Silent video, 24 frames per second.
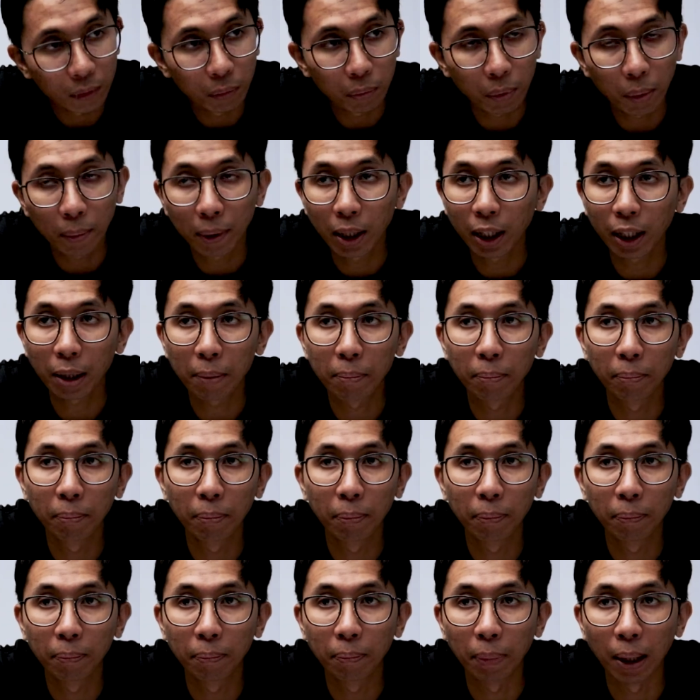Maybe I can
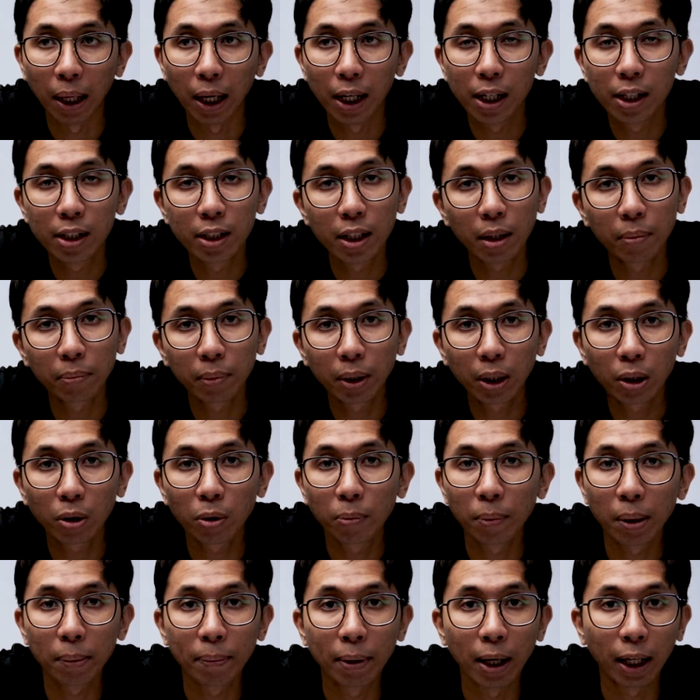buy something,
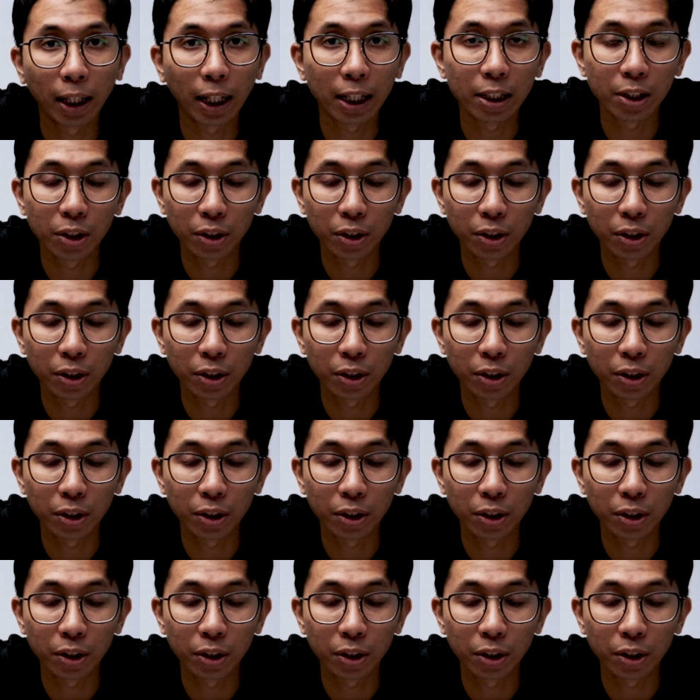or maybe I can